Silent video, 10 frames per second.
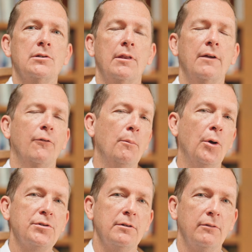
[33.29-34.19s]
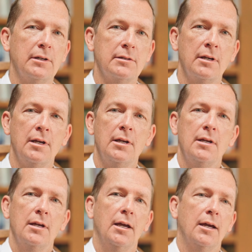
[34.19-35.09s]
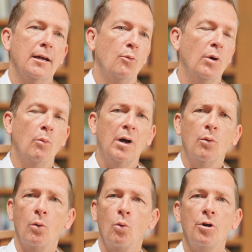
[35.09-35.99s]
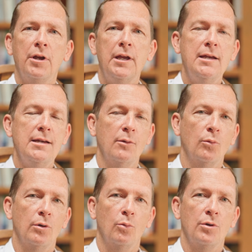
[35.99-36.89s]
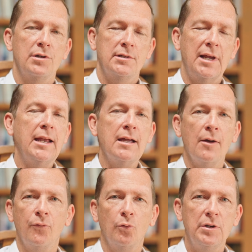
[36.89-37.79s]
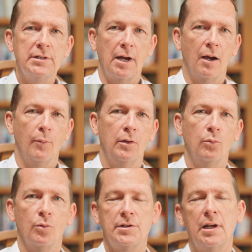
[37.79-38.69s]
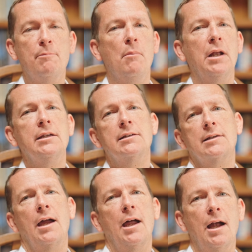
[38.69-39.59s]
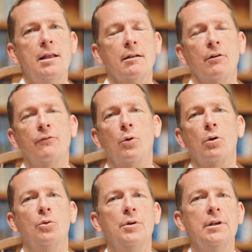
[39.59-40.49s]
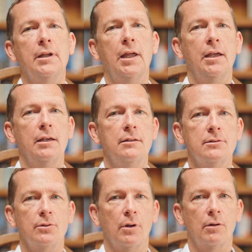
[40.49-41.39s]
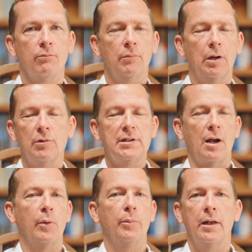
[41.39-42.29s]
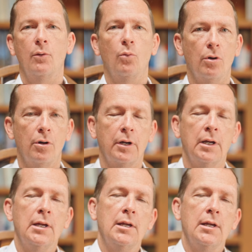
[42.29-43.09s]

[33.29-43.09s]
So I think for most of us, while we're working and we're setting up for retirement, we're setting money aside in our 401ks or our retirement plan at work,